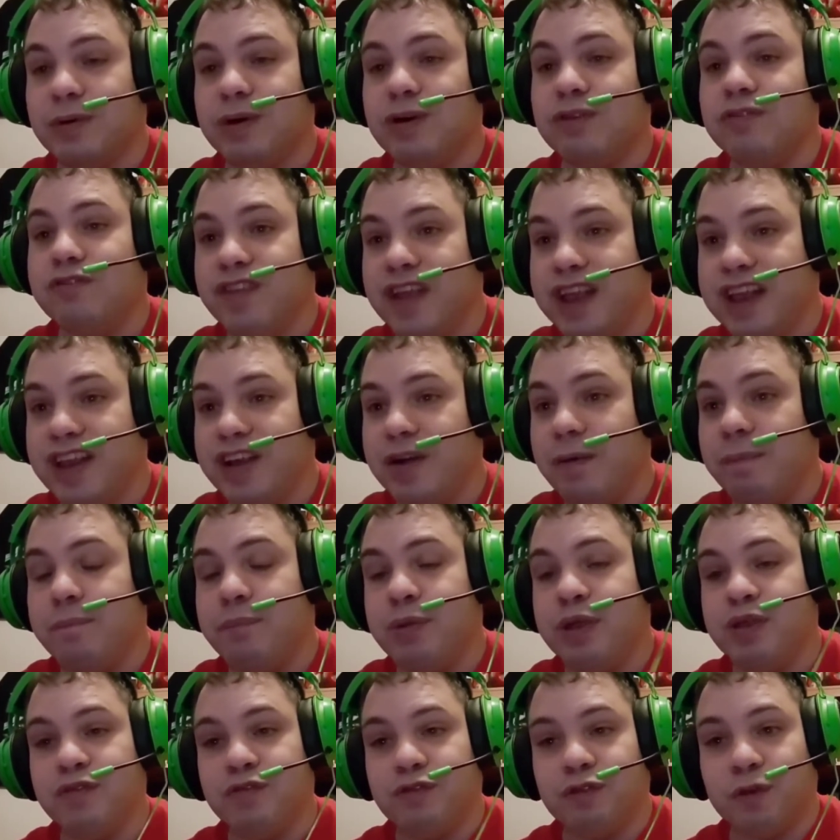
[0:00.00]
video
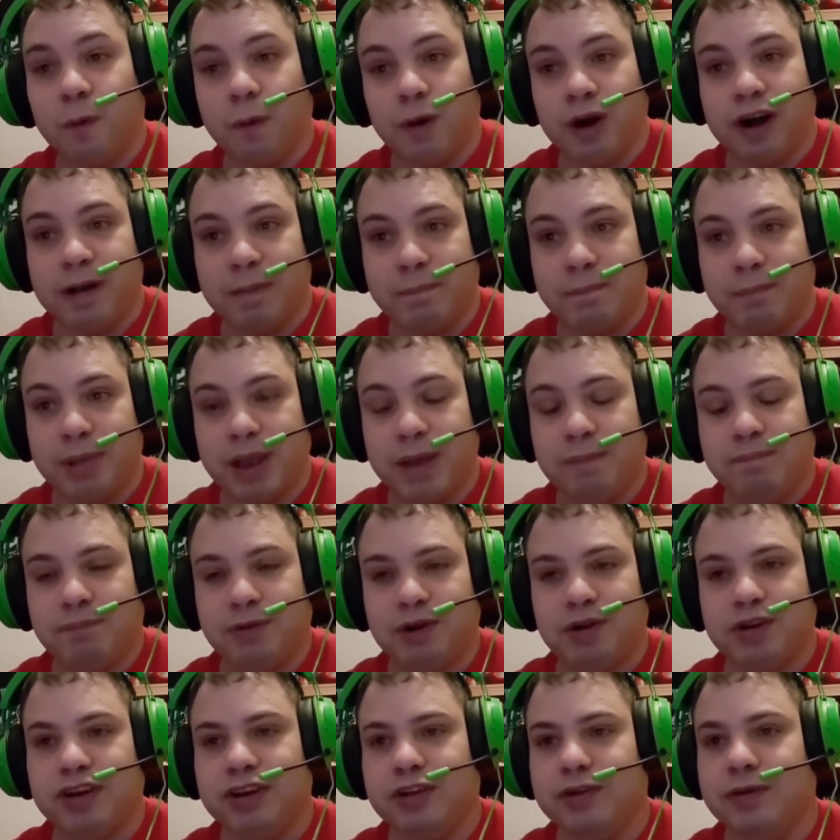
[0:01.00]
before the
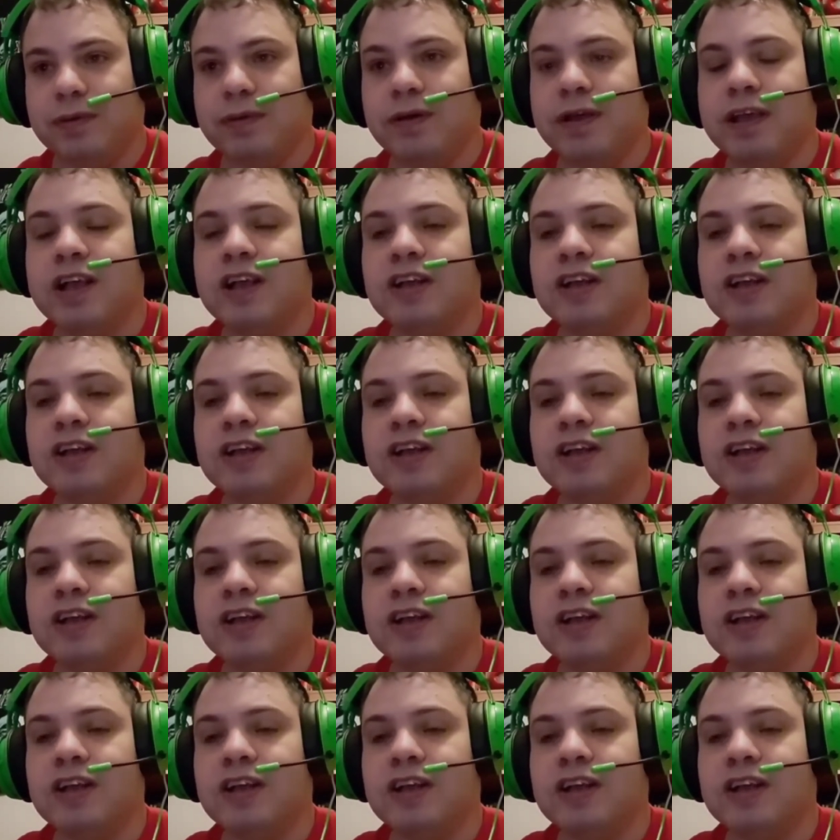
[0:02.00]
pay-per-view.